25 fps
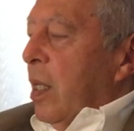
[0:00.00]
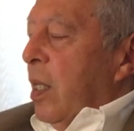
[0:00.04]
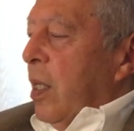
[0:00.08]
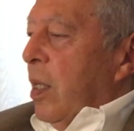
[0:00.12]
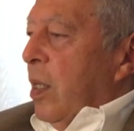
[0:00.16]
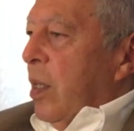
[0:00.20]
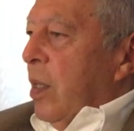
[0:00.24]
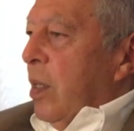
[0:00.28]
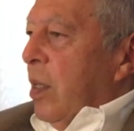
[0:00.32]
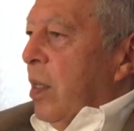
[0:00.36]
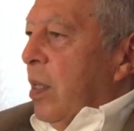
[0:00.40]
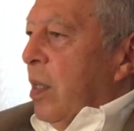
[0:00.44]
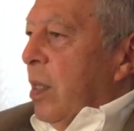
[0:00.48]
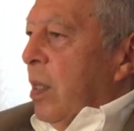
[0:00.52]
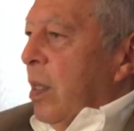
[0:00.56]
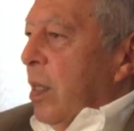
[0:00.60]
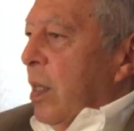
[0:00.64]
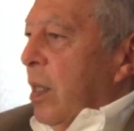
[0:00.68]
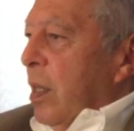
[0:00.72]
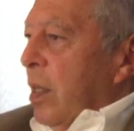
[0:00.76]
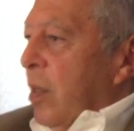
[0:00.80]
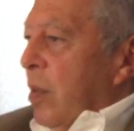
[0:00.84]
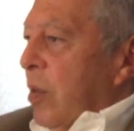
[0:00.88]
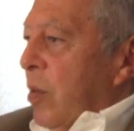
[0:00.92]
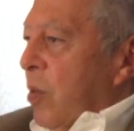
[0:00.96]

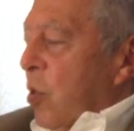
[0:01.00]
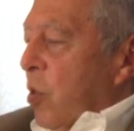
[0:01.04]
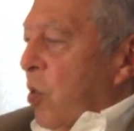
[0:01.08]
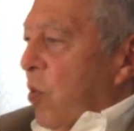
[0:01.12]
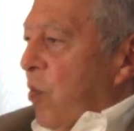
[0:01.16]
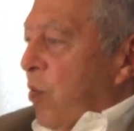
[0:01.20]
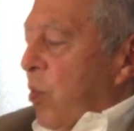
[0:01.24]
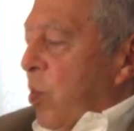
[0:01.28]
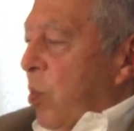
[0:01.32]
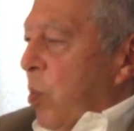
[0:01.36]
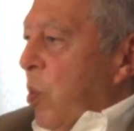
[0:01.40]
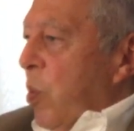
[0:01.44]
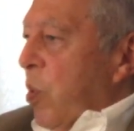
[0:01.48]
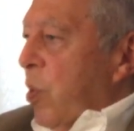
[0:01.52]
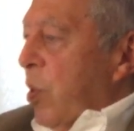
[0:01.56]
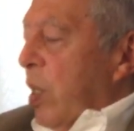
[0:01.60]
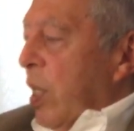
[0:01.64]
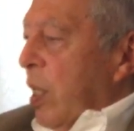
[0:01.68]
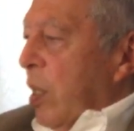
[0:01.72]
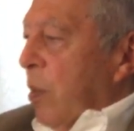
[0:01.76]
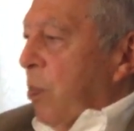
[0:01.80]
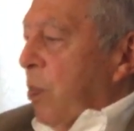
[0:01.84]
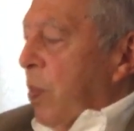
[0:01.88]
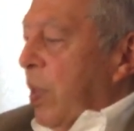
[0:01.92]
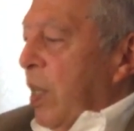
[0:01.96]
in sort of
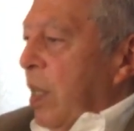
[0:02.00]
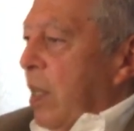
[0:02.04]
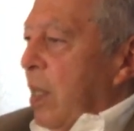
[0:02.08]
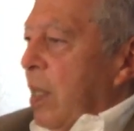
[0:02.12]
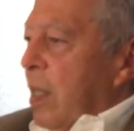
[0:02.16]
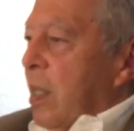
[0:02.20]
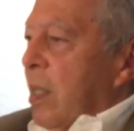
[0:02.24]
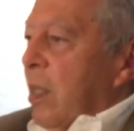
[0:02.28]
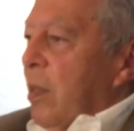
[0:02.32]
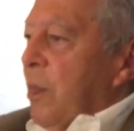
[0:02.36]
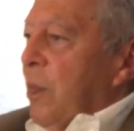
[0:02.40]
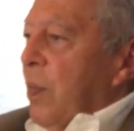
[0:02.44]
promoting peace.